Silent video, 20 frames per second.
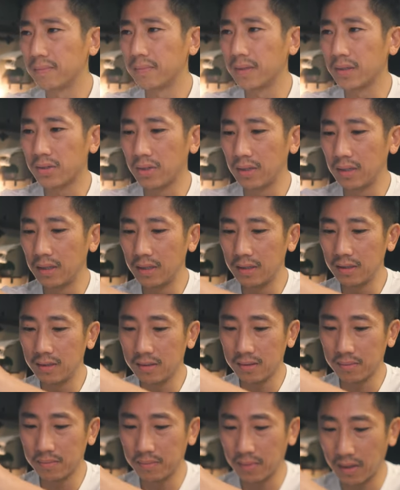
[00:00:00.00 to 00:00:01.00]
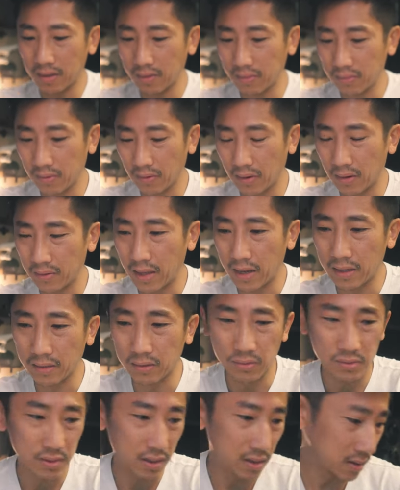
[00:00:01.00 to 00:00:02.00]
that she leads. I don't know how that
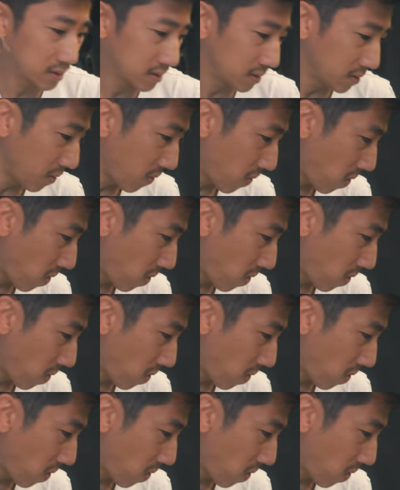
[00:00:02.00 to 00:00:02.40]
goes on.